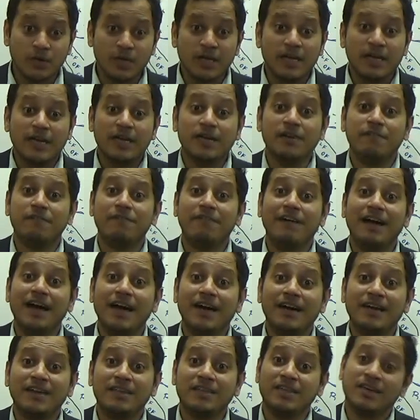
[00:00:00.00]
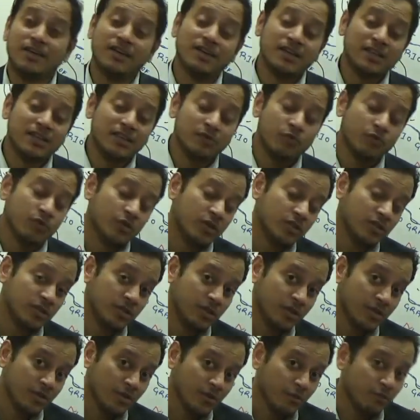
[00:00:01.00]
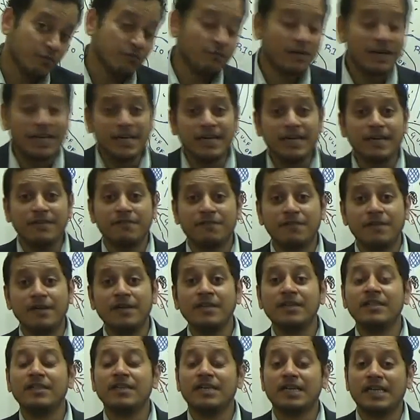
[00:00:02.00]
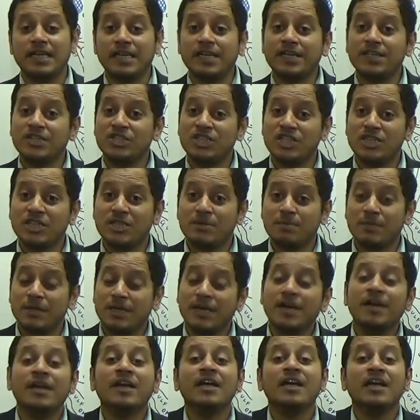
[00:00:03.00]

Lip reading: In fact, the Earth was very different in the Cretaceous period.